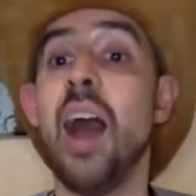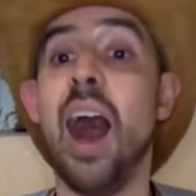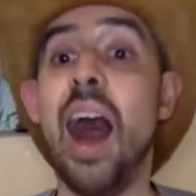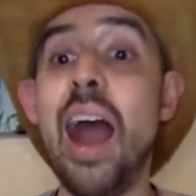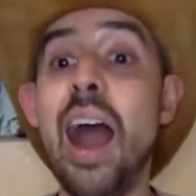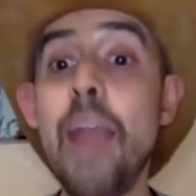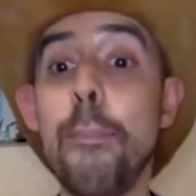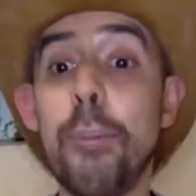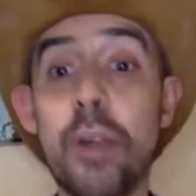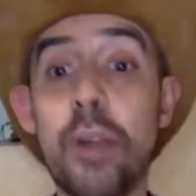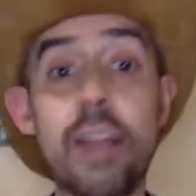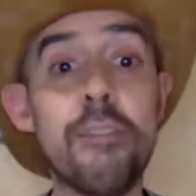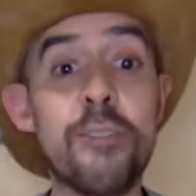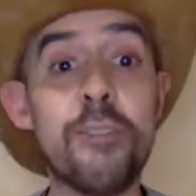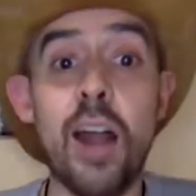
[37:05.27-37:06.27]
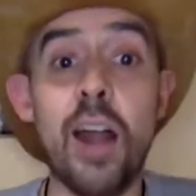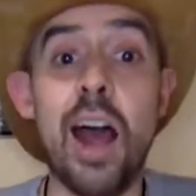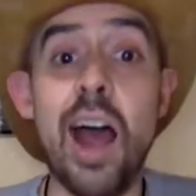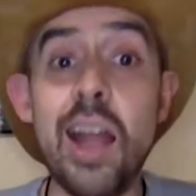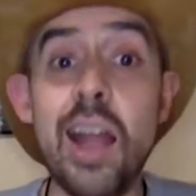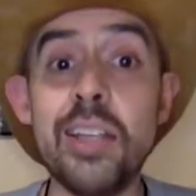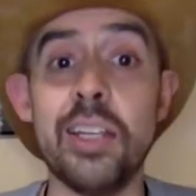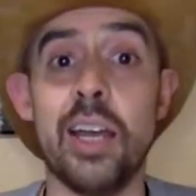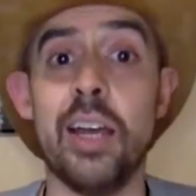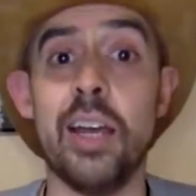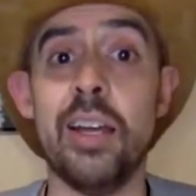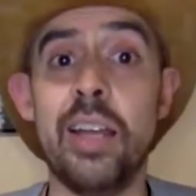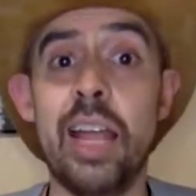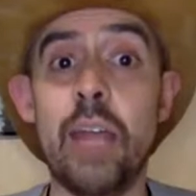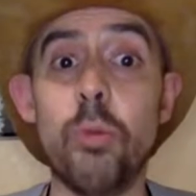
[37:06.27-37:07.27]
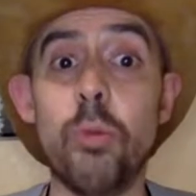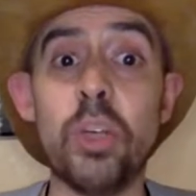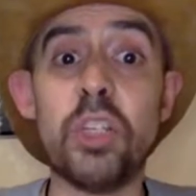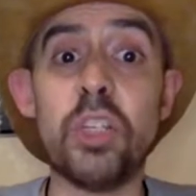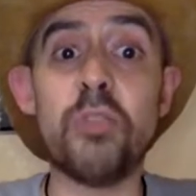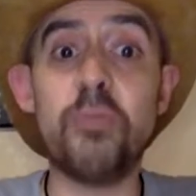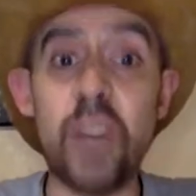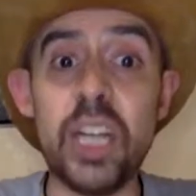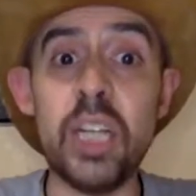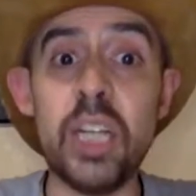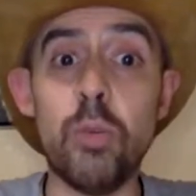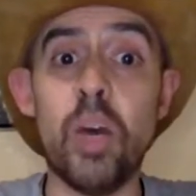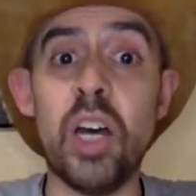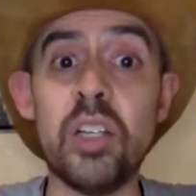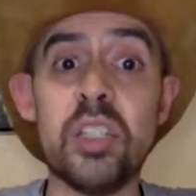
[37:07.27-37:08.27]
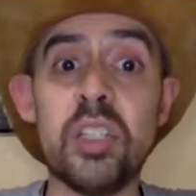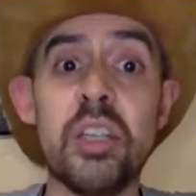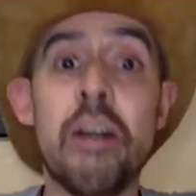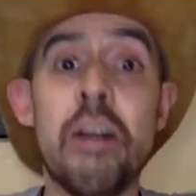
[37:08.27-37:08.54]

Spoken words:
I prayed for Anya, and what's funny was